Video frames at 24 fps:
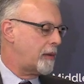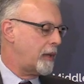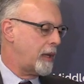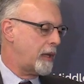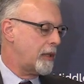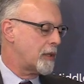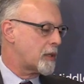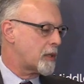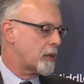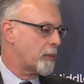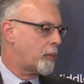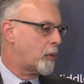
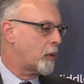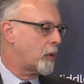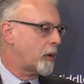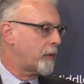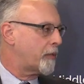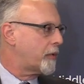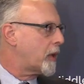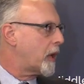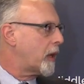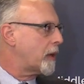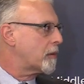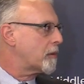in support
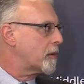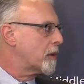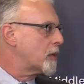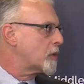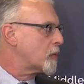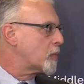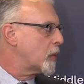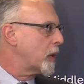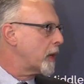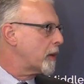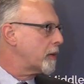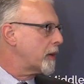of
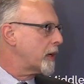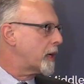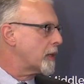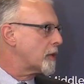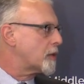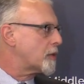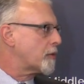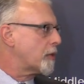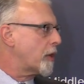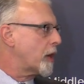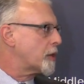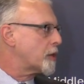countries where
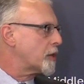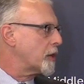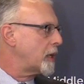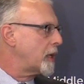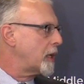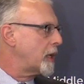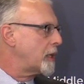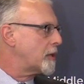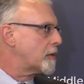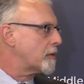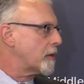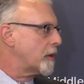reconstruction
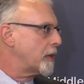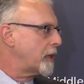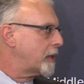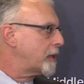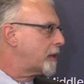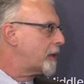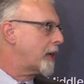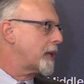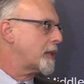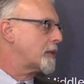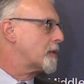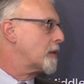needs are in the
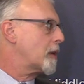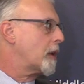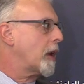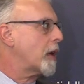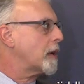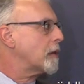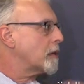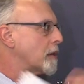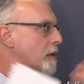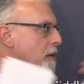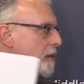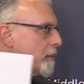tens or
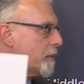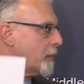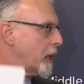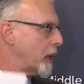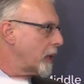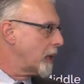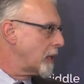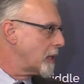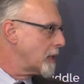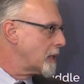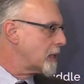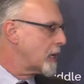hundreds of
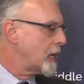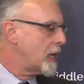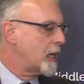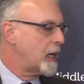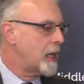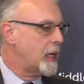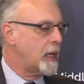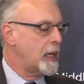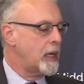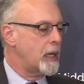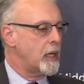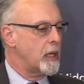billions.
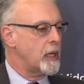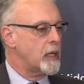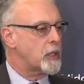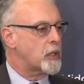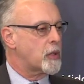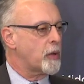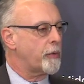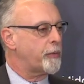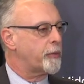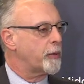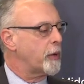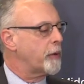
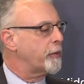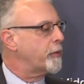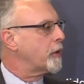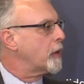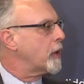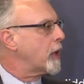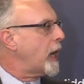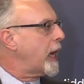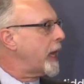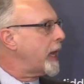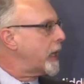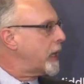So, for a
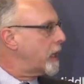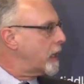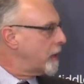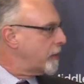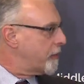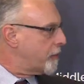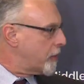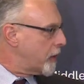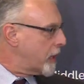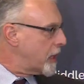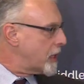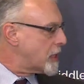variety
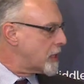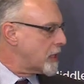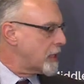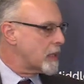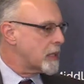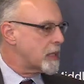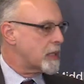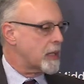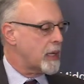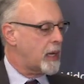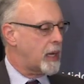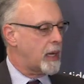of
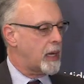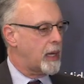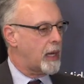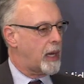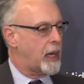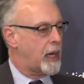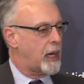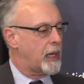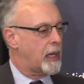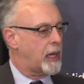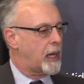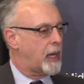reasons,
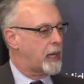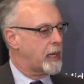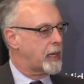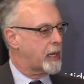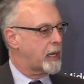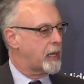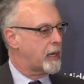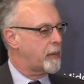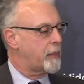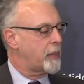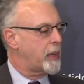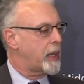I
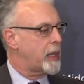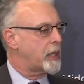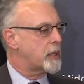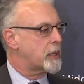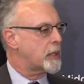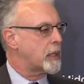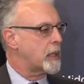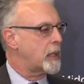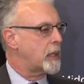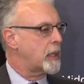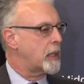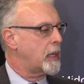can
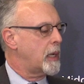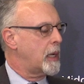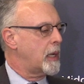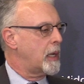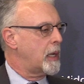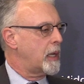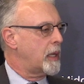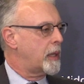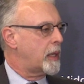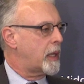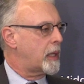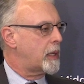imagine
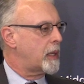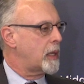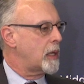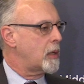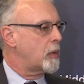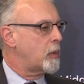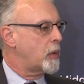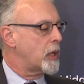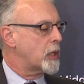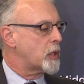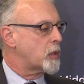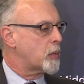that the
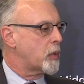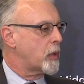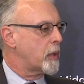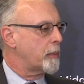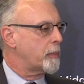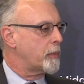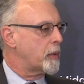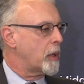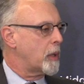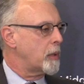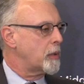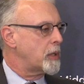U.S. would
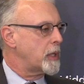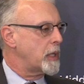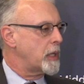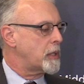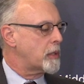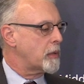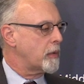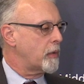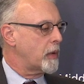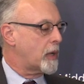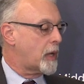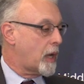approach
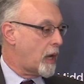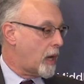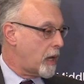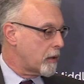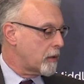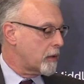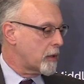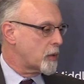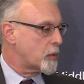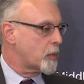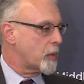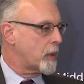each of
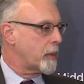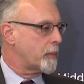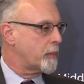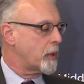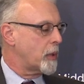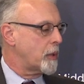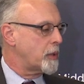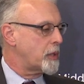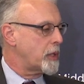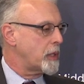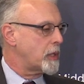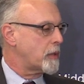Congress would
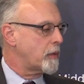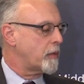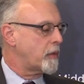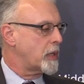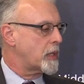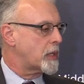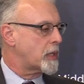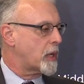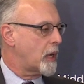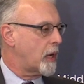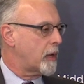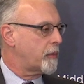approach each of
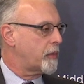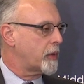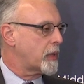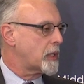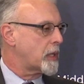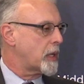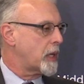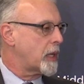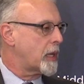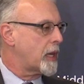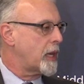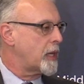these
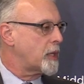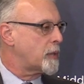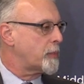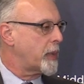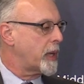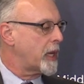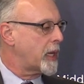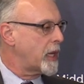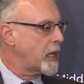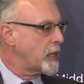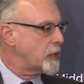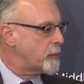conflicts on a
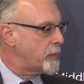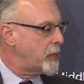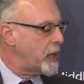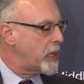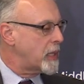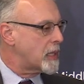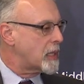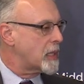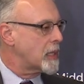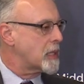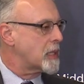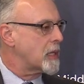case-by-case
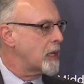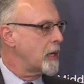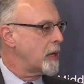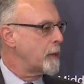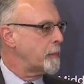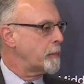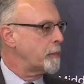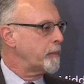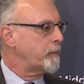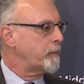basis.